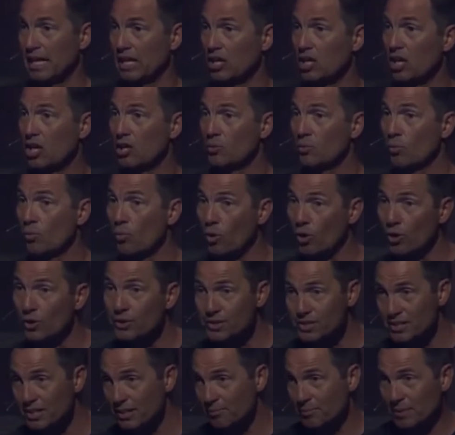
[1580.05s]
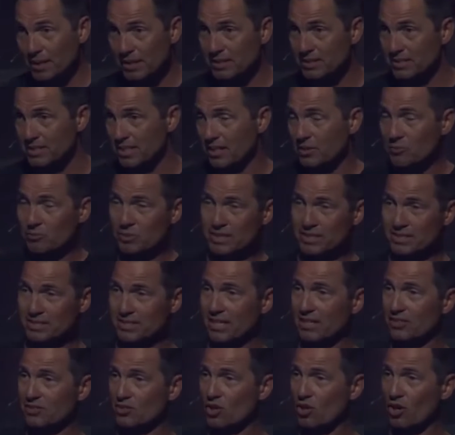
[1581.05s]
God warned him that sin was
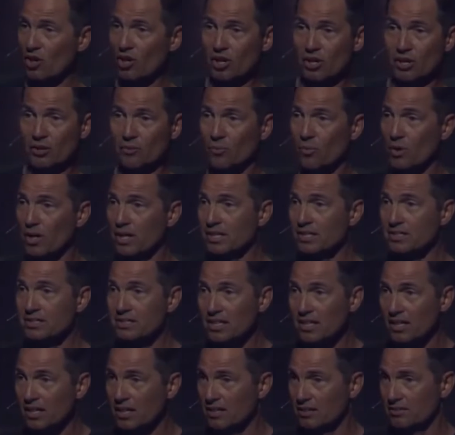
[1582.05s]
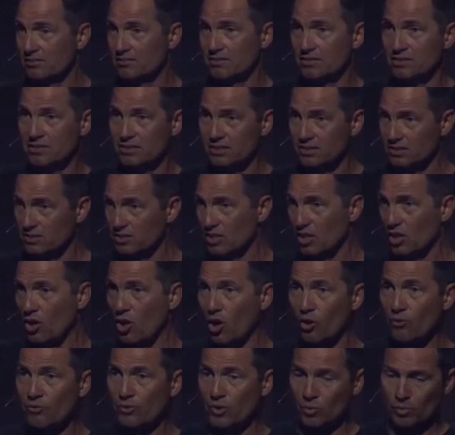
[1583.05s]
at his heart and wanted to, uh, to
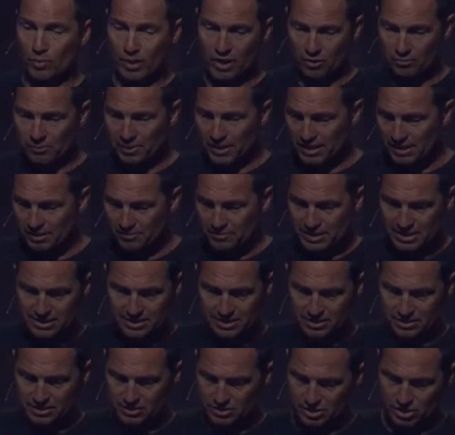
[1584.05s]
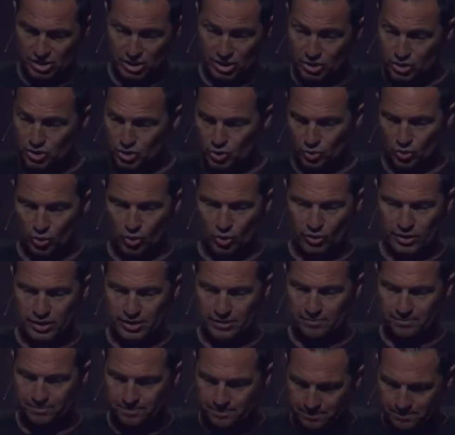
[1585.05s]
overwhelm him, his, control
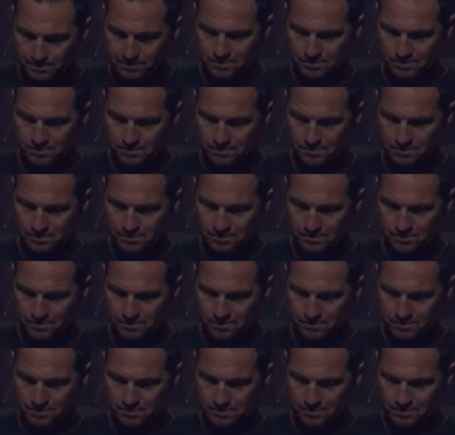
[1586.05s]
him.